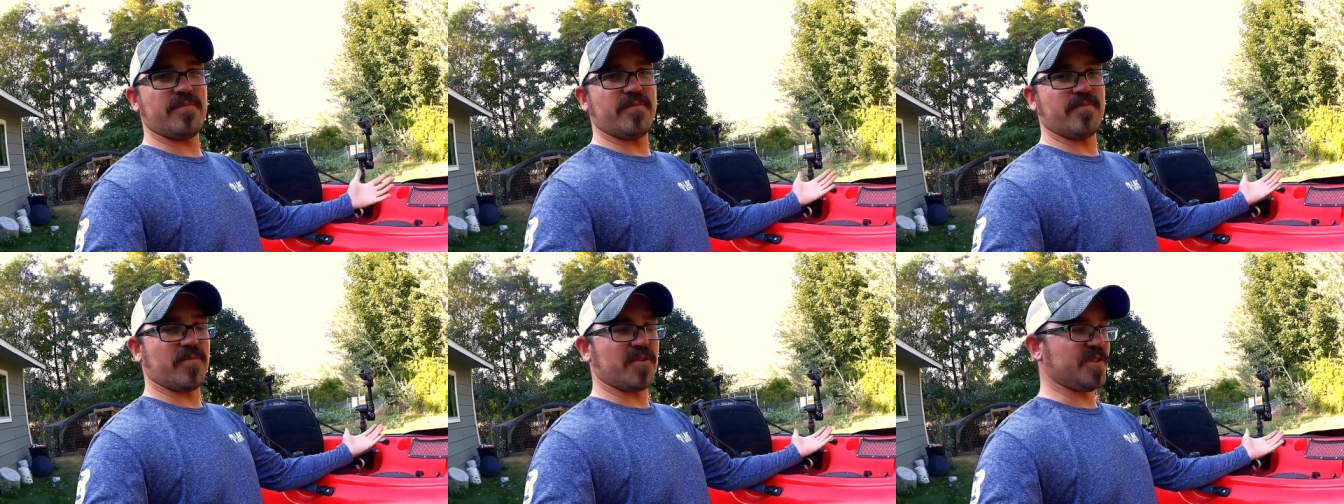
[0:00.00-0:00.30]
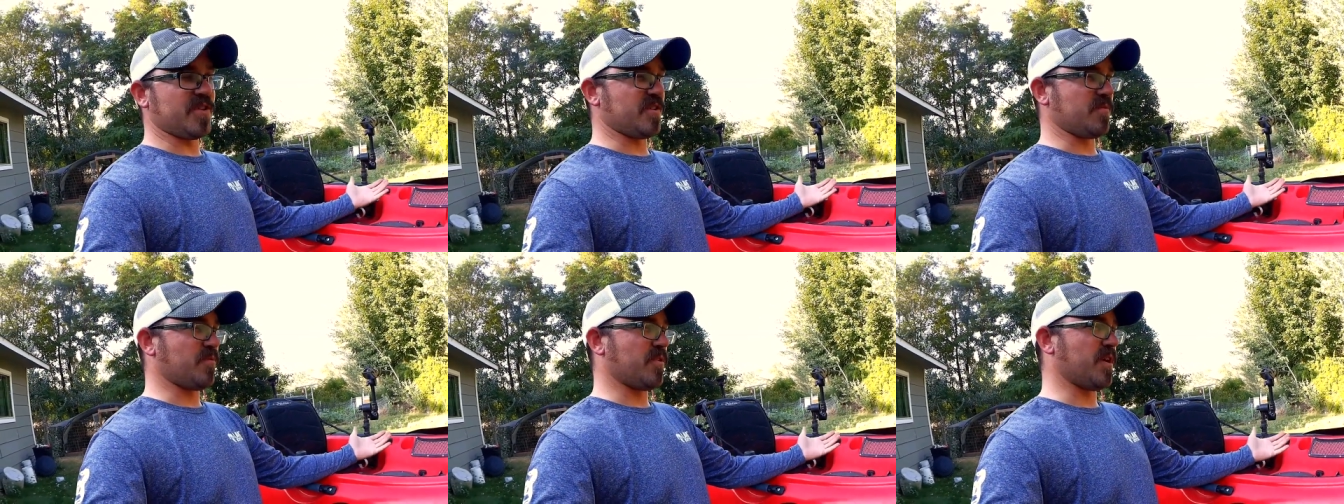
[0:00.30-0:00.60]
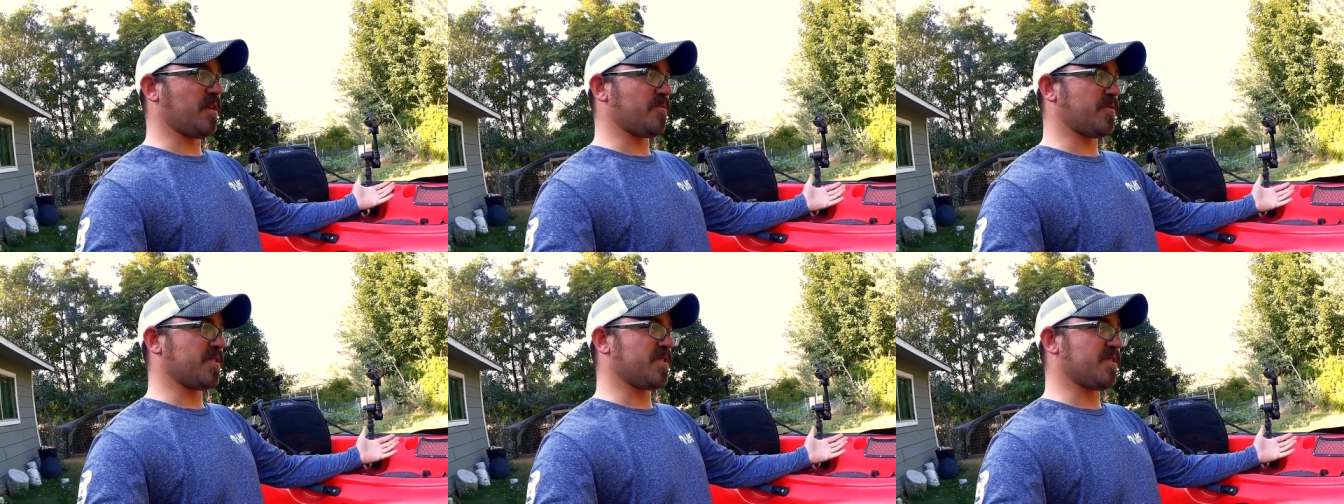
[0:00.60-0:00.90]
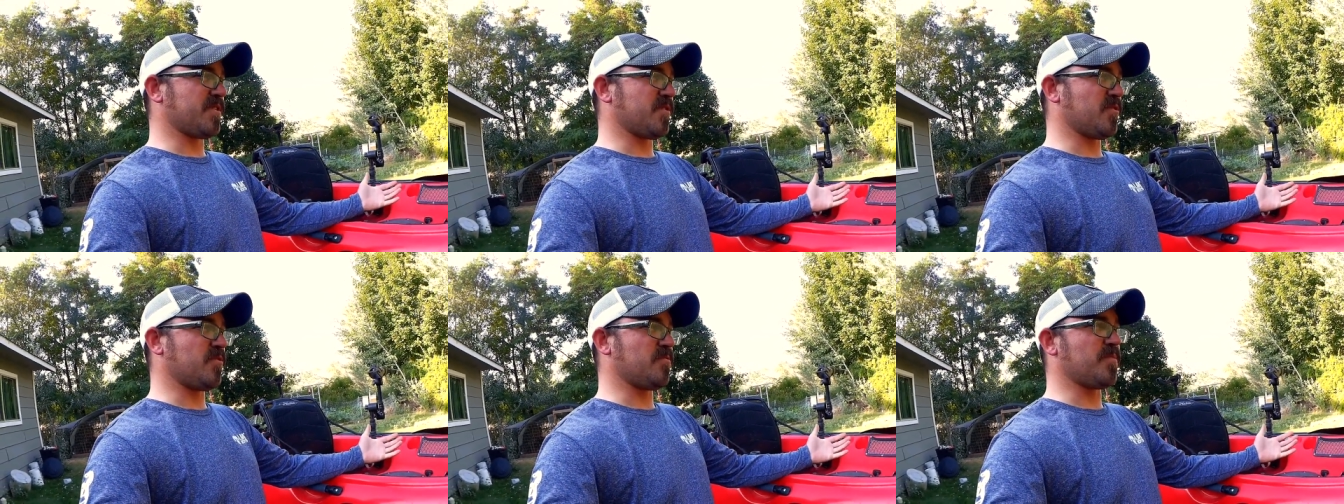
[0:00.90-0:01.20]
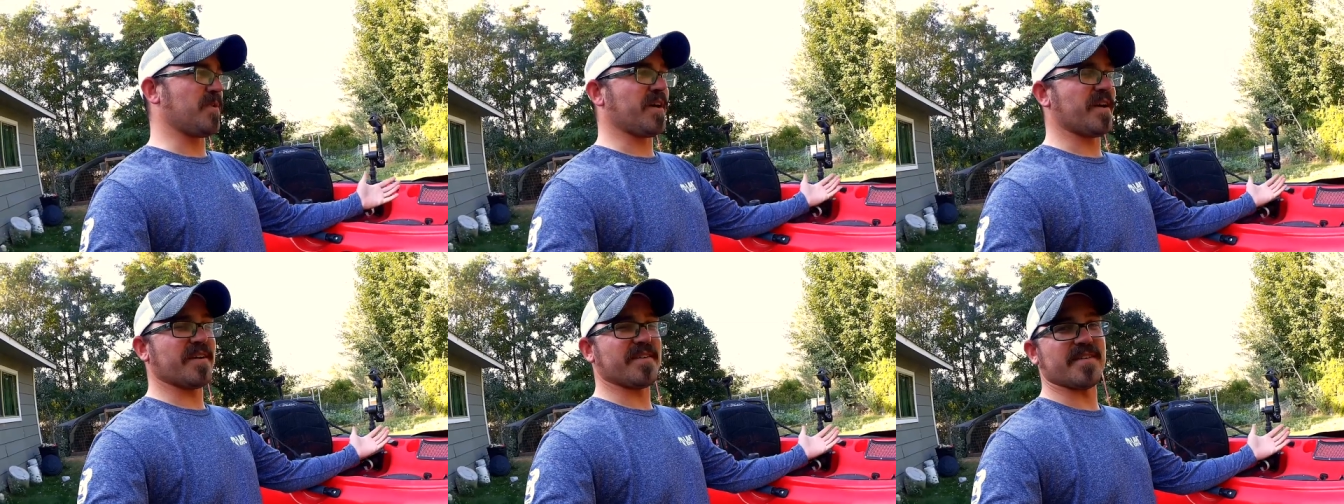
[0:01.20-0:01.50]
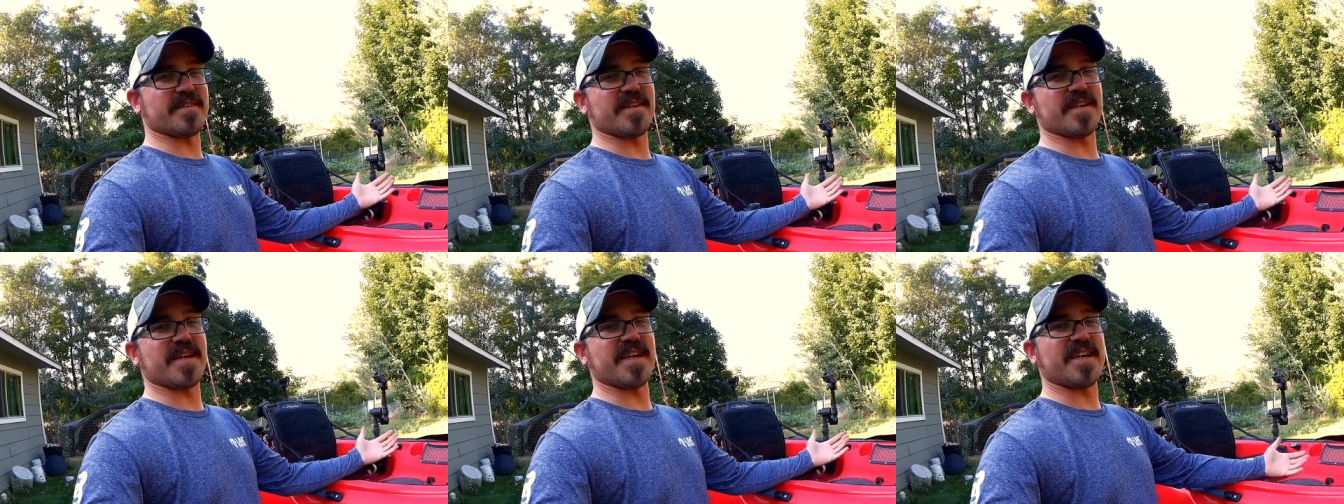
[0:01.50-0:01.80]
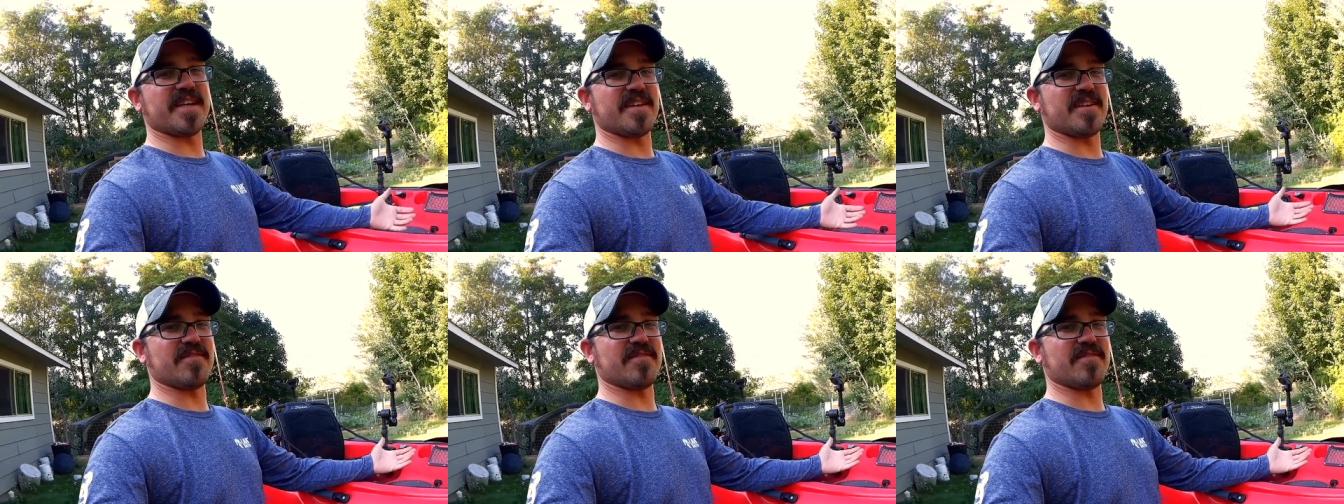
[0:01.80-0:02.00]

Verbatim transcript: which is what I would still buy today